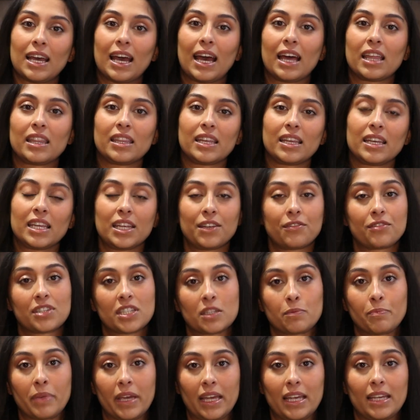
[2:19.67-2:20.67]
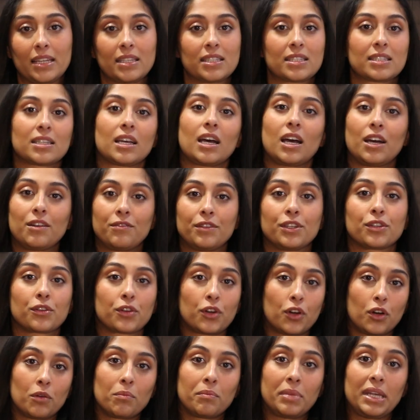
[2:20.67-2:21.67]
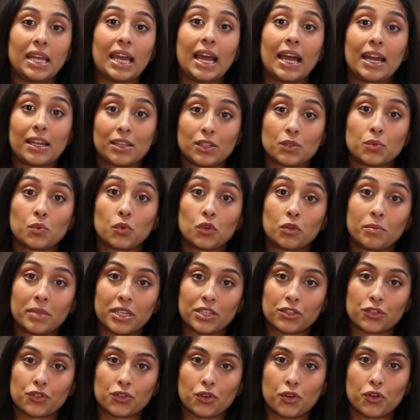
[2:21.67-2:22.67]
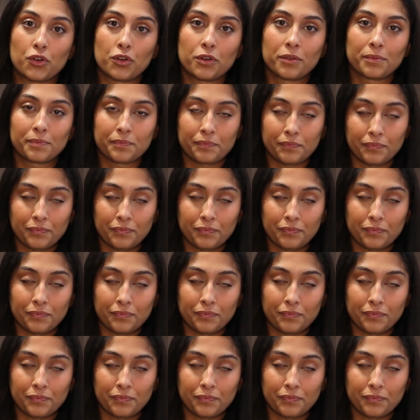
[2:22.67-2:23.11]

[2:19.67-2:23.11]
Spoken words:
and then if space, oven combi and warming drawer.